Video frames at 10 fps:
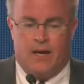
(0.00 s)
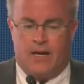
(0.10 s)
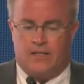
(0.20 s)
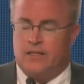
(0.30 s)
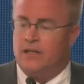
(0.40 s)

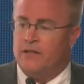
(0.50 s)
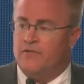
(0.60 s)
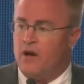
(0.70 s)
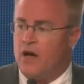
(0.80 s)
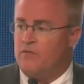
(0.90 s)
Still
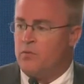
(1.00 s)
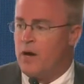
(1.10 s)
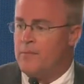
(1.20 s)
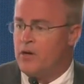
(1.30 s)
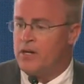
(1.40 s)
involve
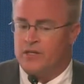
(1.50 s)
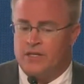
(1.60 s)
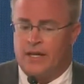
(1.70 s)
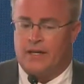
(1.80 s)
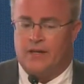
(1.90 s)
primary or
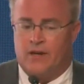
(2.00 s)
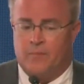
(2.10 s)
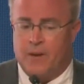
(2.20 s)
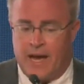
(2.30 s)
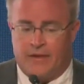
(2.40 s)
secondary
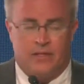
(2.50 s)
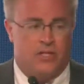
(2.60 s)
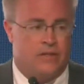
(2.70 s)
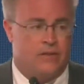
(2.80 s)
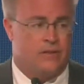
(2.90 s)

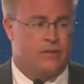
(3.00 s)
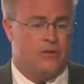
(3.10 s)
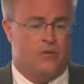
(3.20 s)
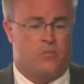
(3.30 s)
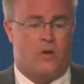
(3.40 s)
pathogens,
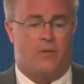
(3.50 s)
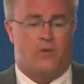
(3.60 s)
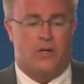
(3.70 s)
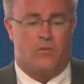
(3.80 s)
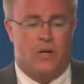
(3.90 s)
so the
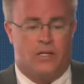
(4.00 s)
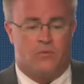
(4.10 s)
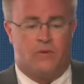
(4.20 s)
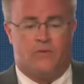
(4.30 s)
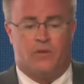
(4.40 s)
primary ones
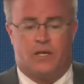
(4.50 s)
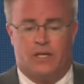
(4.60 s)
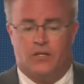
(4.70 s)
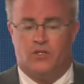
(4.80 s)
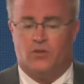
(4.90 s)
we feel can
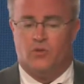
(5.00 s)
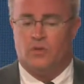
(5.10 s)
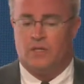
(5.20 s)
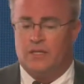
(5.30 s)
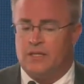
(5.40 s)

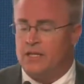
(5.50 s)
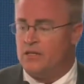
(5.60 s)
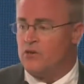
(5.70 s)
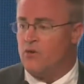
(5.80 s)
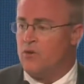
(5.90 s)
induce
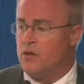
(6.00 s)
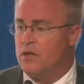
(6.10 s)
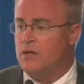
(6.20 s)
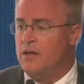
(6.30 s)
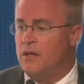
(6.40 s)
disease
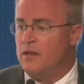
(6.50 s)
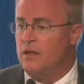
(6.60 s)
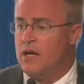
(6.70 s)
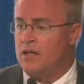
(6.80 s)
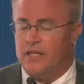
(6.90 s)
or
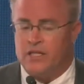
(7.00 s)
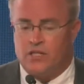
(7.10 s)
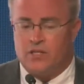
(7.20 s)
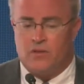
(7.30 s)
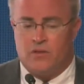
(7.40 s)
lung
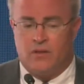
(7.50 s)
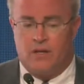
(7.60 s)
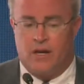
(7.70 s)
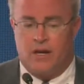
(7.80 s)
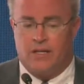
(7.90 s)
lesions,
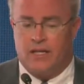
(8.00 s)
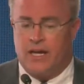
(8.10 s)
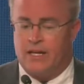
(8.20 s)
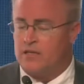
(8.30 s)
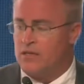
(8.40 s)
in the
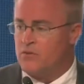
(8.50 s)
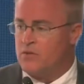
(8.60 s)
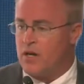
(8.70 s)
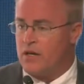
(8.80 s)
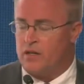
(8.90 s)
case since we're
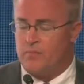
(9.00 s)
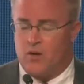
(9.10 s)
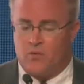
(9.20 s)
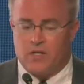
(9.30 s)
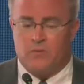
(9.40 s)
talking
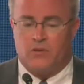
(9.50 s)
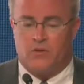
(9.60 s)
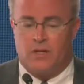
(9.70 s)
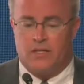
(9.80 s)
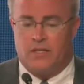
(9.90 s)
about
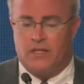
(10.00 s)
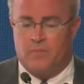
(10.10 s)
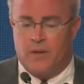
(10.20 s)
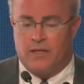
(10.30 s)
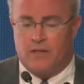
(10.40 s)
respiratory disease
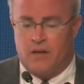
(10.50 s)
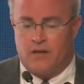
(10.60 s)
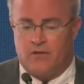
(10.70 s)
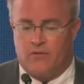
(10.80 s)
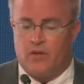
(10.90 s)
based on
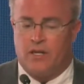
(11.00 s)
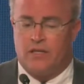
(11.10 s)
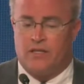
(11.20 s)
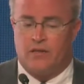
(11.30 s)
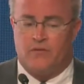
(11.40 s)
the
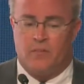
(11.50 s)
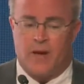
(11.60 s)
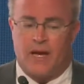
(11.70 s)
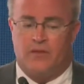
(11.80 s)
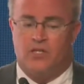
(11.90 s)
virulence of the
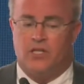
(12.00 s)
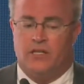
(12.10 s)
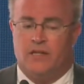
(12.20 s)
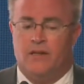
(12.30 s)
pathogen.